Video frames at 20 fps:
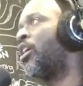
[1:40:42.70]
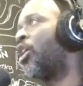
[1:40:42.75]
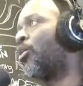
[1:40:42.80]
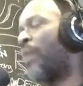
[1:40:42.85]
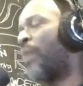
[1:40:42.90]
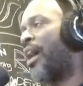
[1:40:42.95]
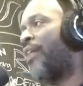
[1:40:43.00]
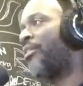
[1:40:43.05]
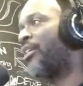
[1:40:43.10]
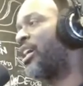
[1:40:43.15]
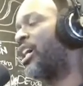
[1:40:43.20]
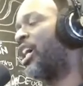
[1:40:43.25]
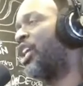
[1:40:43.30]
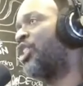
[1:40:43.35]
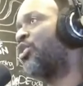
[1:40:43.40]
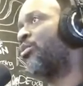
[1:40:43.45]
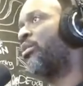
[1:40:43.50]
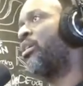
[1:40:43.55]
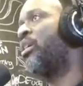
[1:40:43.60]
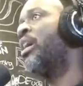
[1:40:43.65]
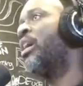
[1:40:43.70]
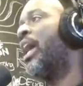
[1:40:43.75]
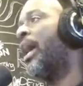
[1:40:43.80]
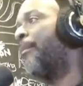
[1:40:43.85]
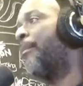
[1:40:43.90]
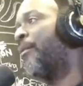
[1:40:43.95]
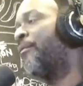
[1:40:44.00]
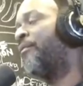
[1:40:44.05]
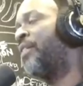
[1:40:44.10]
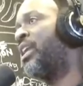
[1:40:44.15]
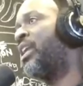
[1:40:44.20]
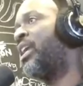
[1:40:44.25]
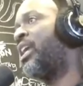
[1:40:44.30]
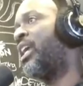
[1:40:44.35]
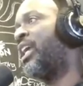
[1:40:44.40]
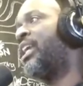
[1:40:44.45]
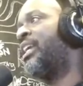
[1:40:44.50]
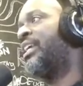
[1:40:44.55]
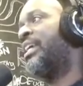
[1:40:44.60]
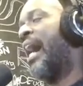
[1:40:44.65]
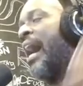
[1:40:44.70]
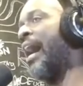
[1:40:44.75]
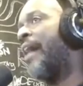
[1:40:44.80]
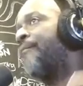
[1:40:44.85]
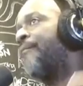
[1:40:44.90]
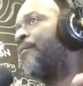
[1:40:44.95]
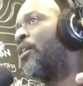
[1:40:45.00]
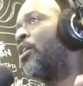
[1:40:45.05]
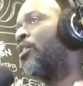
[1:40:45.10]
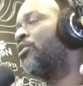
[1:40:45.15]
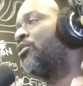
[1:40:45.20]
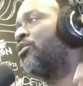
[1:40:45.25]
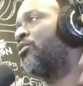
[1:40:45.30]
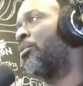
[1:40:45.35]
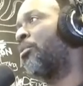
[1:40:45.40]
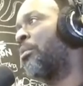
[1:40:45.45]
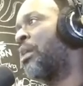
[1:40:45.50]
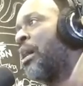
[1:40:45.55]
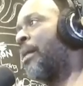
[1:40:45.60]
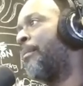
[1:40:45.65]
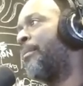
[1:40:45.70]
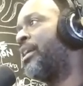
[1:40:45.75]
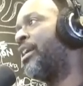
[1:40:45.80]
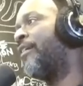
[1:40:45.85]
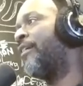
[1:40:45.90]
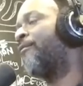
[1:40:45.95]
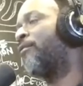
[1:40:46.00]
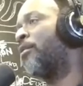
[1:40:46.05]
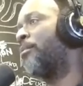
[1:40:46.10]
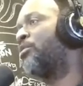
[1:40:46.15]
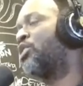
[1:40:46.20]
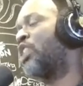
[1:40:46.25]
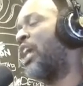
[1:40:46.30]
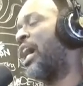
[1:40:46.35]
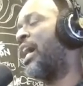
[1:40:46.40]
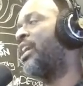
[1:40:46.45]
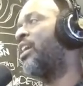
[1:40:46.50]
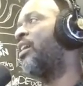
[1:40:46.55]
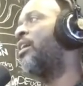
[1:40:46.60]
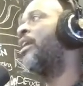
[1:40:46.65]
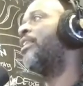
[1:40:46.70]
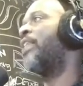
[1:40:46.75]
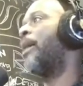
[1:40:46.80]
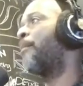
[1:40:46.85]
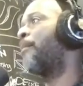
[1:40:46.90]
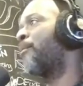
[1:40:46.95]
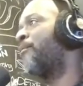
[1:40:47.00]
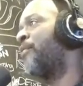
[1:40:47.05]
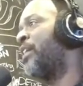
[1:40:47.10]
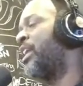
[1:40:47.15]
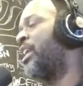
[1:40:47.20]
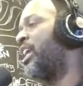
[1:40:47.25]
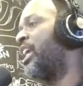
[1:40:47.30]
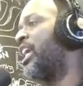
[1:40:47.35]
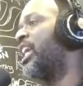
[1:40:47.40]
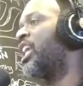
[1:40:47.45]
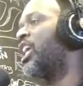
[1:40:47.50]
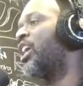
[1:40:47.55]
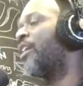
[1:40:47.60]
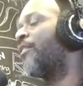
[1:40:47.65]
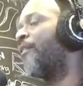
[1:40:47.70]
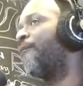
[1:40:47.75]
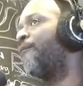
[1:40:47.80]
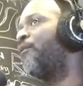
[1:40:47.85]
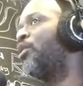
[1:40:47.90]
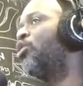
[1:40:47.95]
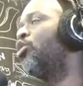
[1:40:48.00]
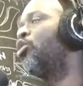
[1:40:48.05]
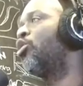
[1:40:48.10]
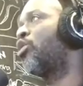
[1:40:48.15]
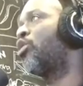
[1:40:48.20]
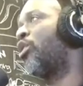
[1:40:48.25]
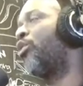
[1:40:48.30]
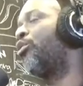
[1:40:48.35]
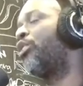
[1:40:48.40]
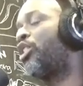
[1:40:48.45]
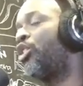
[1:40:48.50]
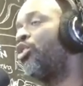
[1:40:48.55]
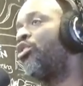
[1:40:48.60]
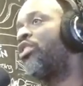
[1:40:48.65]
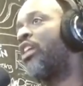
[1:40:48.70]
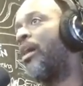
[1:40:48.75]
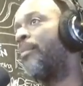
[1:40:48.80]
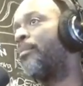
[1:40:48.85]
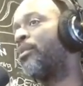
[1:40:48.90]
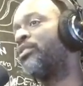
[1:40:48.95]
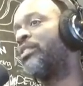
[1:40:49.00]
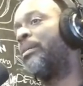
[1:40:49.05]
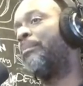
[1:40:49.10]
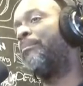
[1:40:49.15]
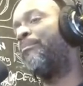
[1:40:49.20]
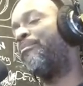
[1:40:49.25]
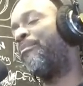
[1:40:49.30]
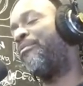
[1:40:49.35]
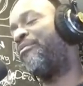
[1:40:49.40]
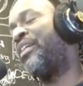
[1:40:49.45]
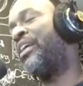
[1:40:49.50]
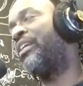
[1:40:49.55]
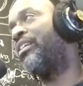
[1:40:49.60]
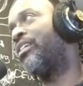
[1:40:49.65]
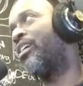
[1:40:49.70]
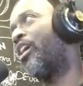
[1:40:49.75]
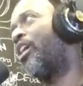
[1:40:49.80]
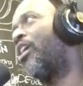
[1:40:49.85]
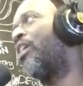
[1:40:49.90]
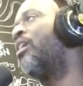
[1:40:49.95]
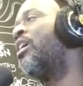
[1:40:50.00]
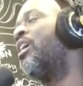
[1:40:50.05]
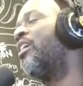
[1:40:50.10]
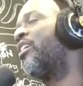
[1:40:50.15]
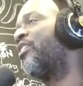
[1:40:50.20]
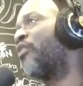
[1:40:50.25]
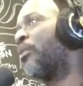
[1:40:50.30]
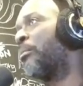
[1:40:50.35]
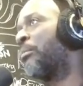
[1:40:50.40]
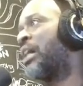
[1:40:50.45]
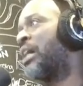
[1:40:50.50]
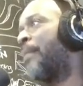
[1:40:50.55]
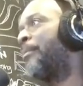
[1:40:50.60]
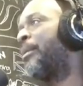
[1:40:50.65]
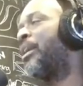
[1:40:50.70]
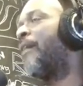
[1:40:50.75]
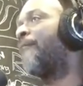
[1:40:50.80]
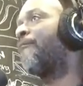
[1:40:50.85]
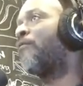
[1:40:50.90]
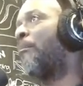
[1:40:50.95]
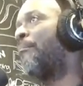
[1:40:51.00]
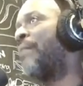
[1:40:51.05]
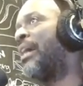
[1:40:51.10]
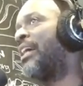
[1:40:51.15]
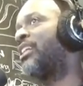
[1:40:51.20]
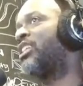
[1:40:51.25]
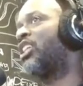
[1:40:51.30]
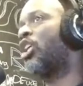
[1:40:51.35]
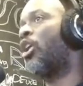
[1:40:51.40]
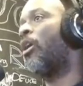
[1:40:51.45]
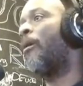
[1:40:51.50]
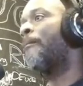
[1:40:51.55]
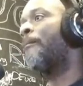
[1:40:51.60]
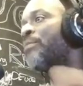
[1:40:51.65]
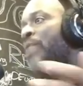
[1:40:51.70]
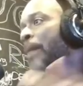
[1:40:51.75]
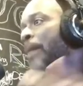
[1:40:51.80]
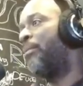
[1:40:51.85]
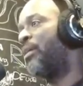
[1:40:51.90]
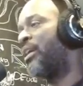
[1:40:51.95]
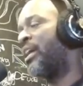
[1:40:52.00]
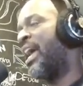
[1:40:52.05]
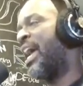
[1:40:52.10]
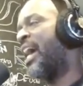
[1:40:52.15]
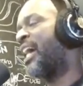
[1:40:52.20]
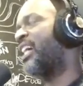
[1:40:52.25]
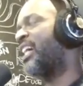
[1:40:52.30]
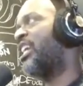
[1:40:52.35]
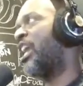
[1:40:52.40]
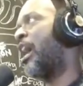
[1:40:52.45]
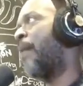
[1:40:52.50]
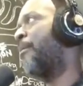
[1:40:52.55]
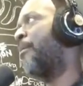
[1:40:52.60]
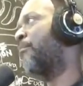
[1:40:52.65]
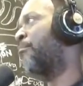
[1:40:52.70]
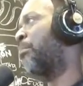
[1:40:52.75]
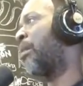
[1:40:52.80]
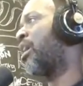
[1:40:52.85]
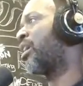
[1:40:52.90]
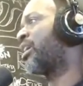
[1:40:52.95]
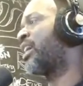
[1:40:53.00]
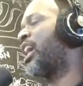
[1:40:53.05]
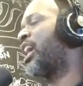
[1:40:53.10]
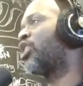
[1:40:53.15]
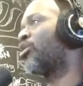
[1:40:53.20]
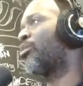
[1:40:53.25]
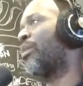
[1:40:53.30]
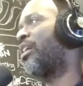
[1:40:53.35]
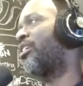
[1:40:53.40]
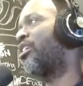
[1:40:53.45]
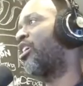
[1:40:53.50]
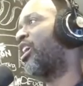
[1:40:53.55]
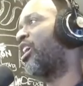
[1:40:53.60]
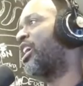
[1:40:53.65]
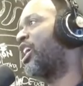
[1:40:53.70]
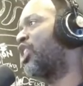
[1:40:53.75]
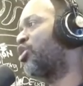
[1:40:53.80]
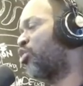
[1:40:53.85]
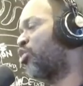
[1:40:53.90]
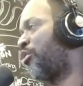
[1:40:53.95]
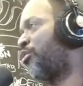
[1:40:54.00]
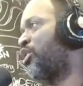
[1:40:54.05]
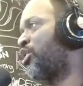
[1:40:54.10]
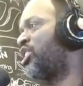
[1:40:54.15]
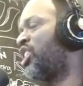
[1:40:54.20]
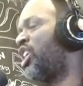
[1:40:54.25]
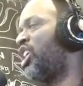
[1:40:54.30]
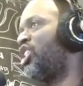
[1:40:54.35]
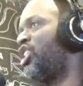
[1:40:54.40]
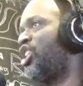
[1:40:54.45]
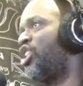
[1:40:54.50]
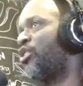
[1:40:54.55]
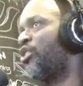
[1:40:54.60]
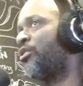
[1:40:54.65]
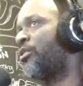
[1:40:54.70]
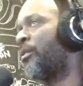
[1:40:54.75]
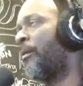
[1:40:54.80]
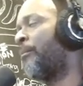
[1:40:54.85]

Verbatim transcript: around the country and prevented any iPhones from coming in from China. They prevented any of the food, cucumbers, and fentanyl from coming up from Mexico. They put an economic blockade around our country for 10 years.